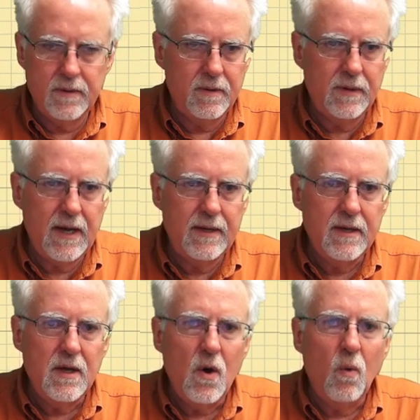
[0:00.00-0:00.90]
Okay,
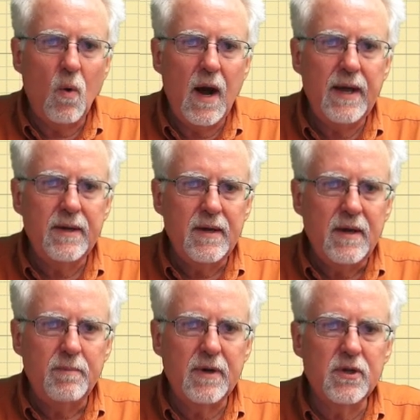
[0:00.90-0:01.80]
why?
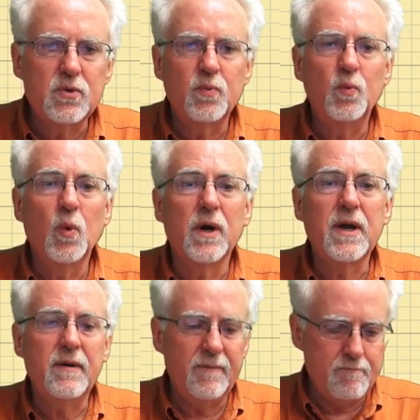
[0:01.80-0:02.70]
Because we're
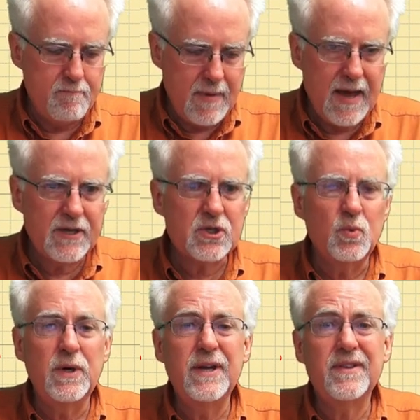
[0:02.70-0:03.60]
going to mess
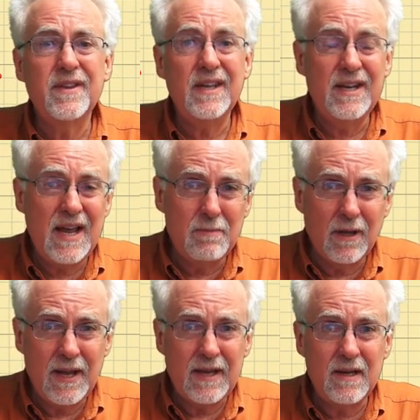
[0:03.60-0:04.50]
with
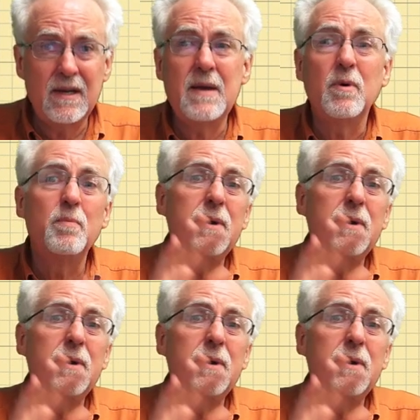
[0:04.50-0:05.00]
enable A and enable